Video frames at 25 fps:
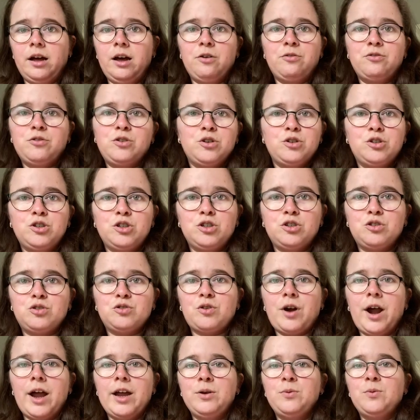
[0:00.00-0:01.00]
after just
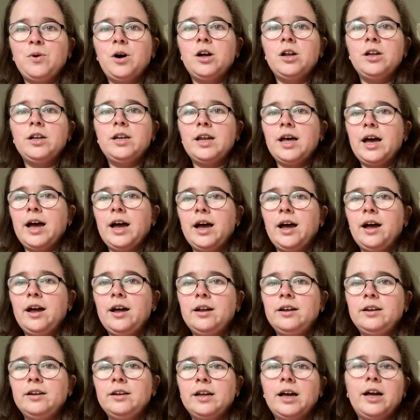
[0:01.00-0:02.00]
trying one,
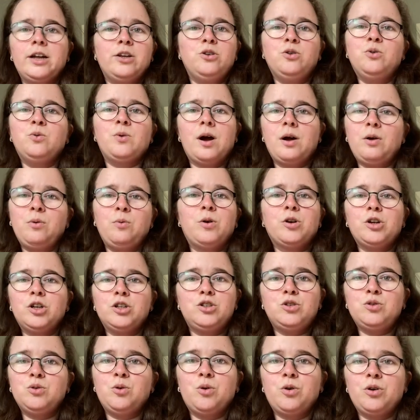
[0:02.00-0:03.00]
I knew I
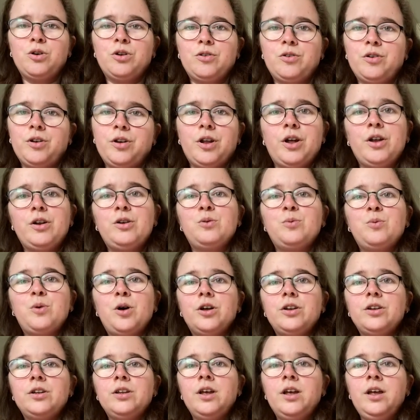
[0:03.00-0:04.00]
wanted to order another
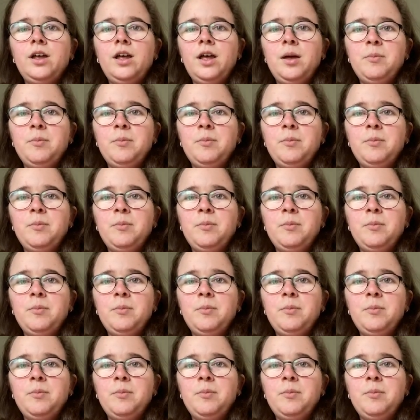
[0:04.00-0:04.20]
one